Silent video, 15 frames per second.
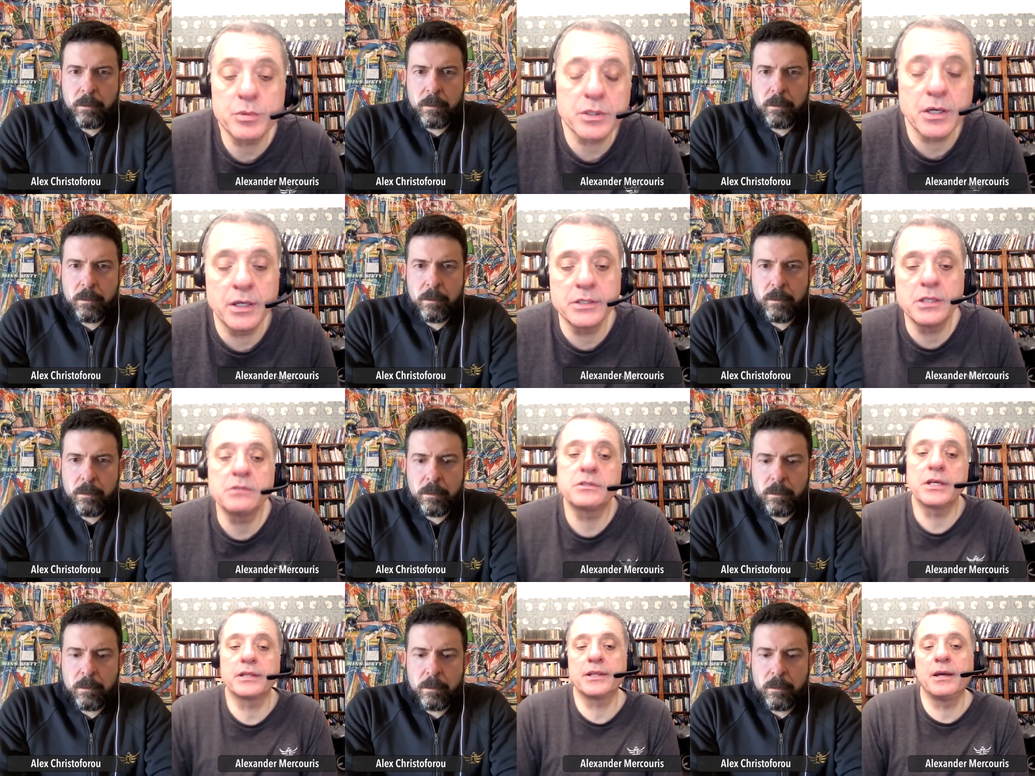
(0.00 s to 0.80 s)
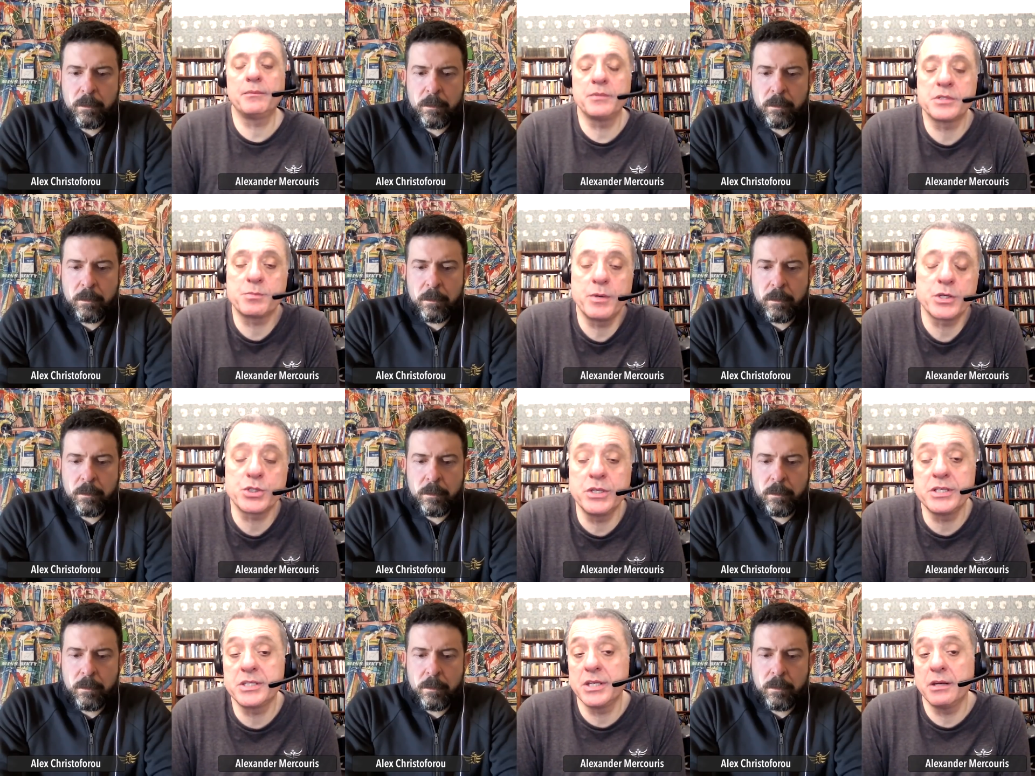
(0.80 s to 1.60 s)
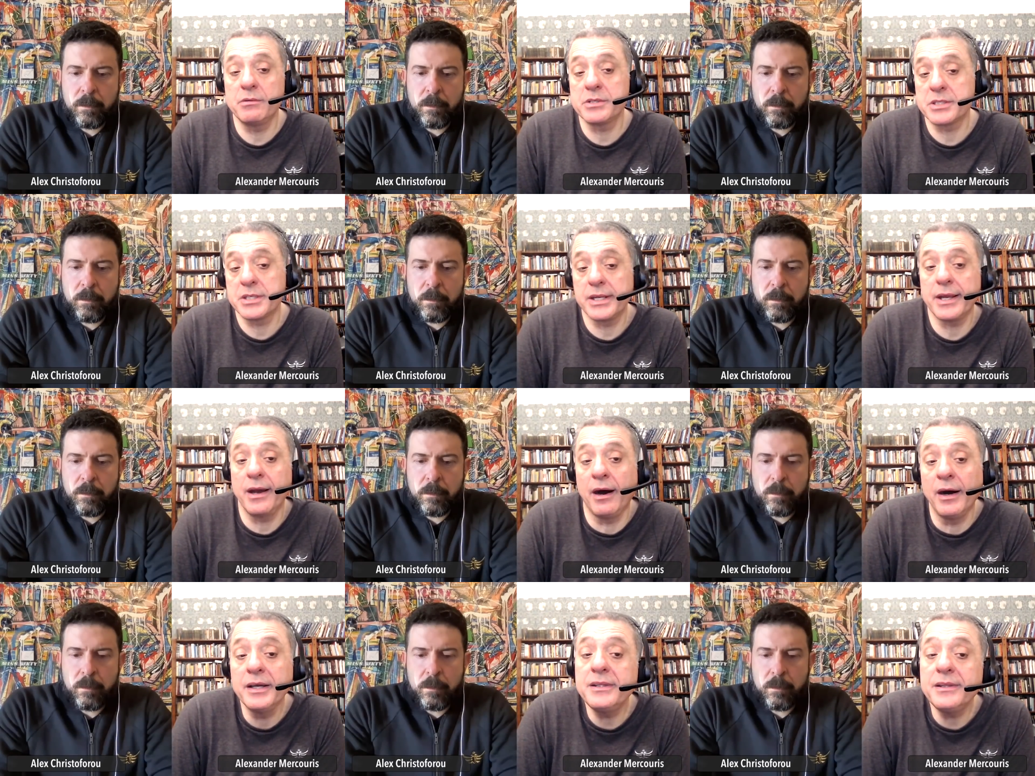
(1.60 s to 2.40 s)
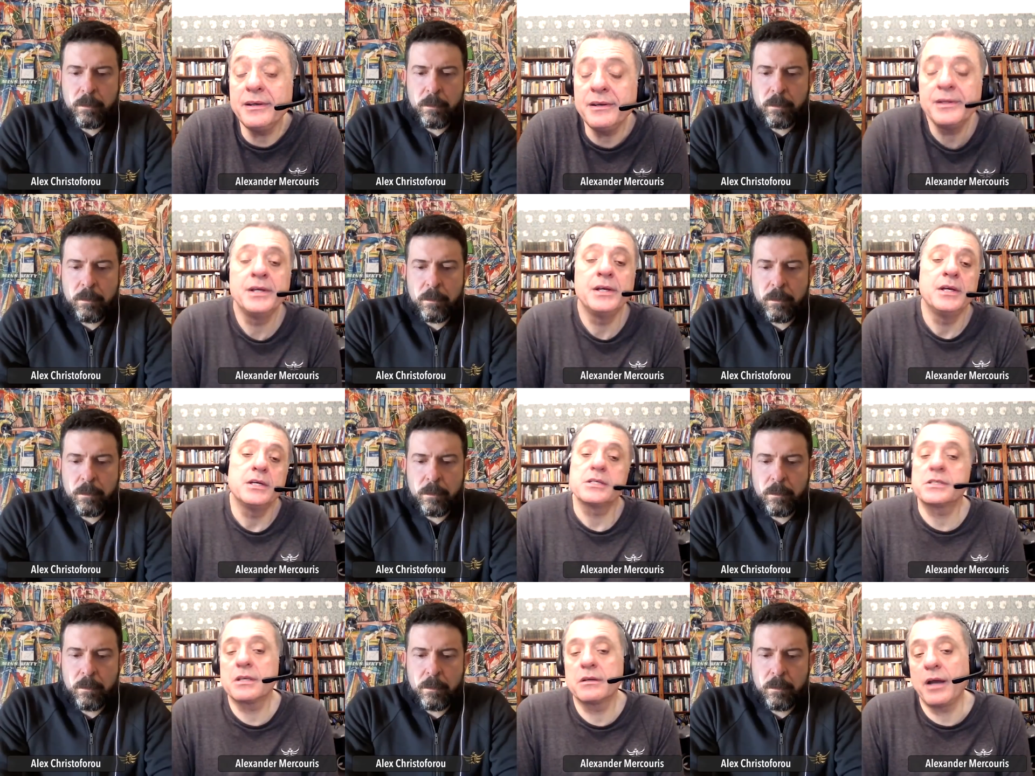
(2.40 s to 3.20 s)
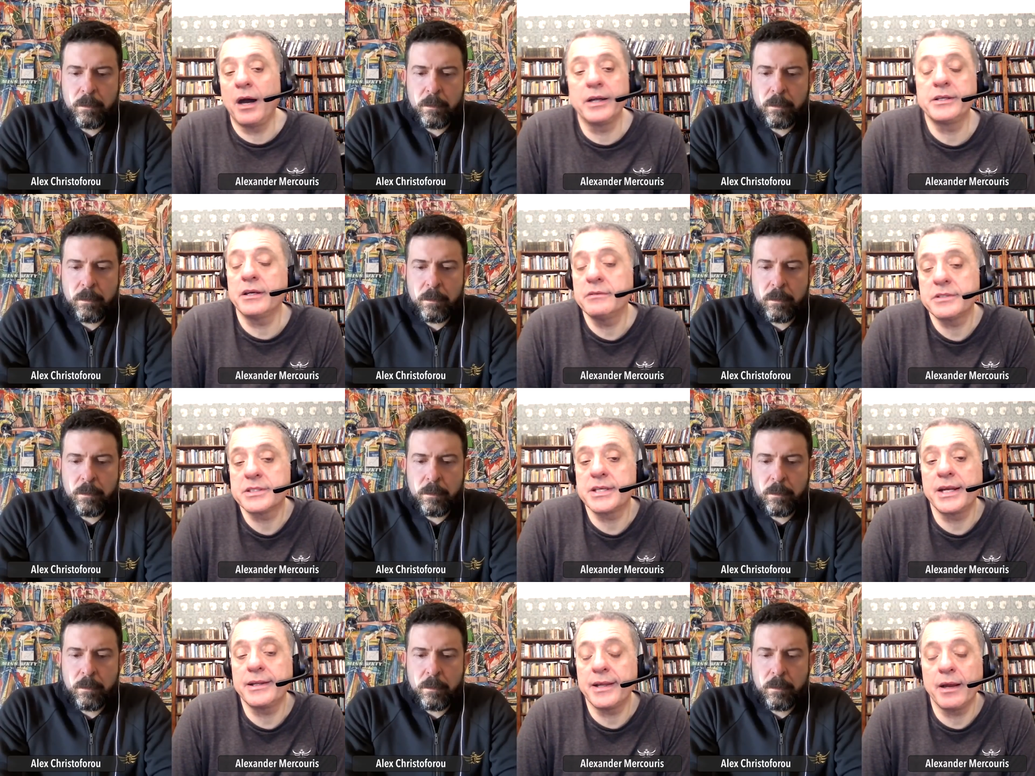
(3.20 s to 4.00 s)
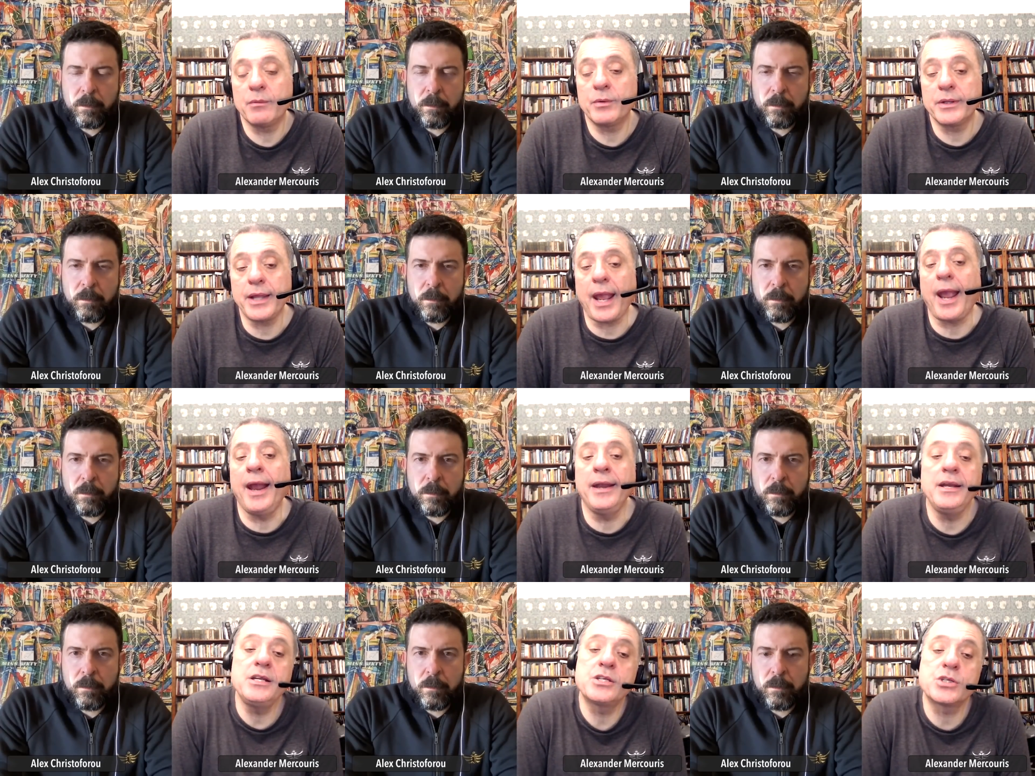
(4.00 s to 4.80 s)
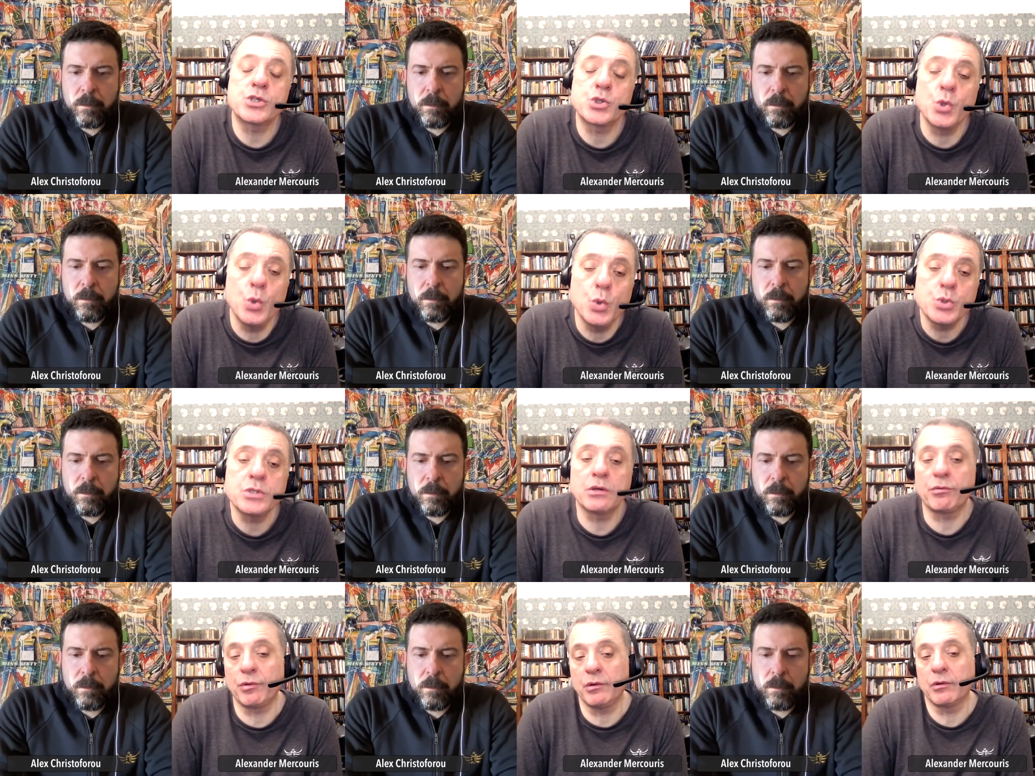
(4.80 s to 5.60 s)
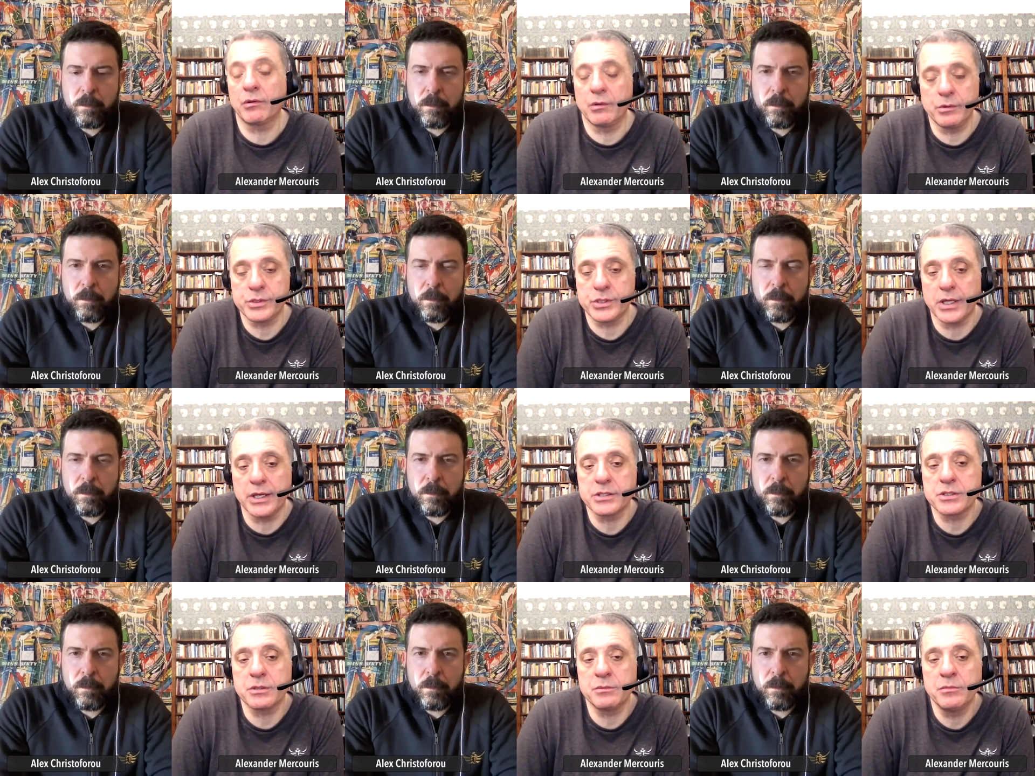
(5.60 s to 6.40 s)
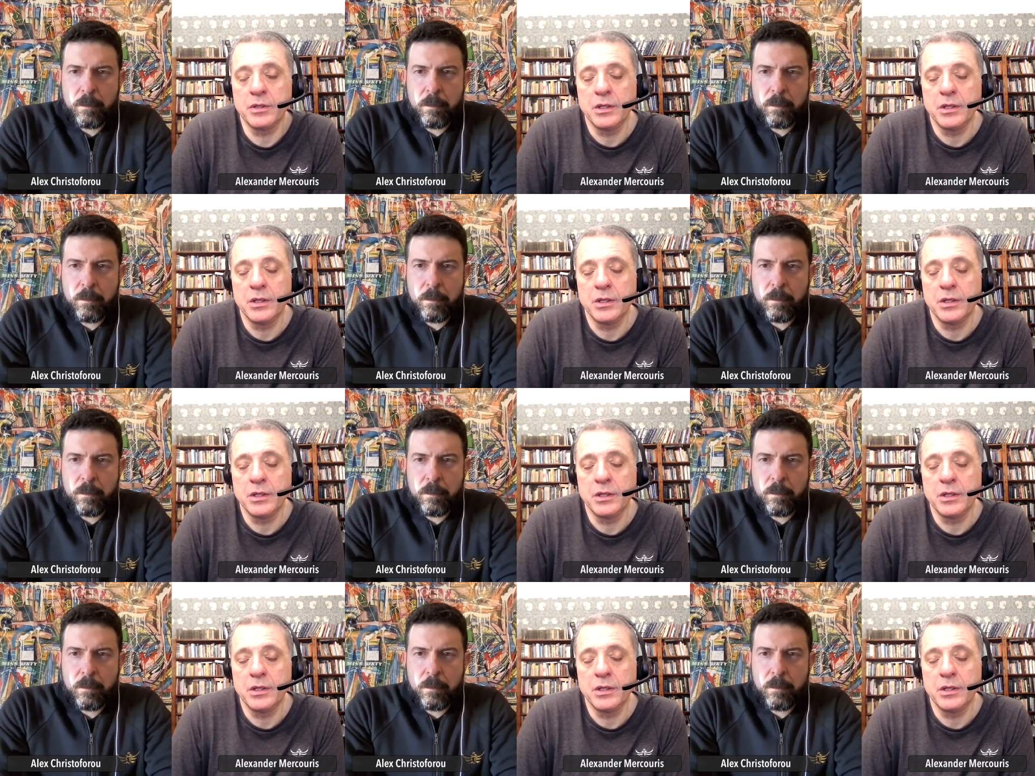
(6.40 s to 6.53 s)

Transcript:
Speaker 1: I don't take that especially seriously either. So I don't say that with any sort of enthusiasm.